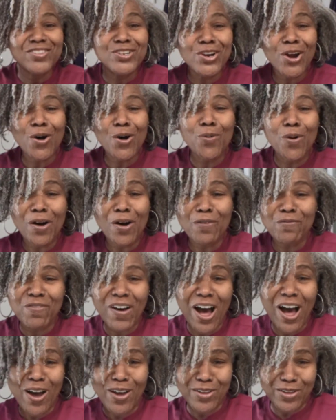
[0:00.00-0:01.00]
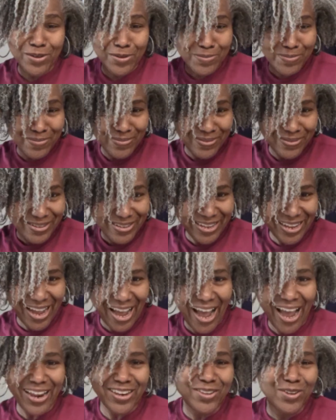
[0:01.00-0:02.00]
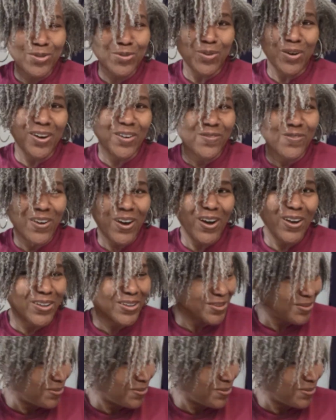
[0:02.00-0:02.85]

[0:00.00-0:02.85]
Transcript: you don't want volume, I do want volume.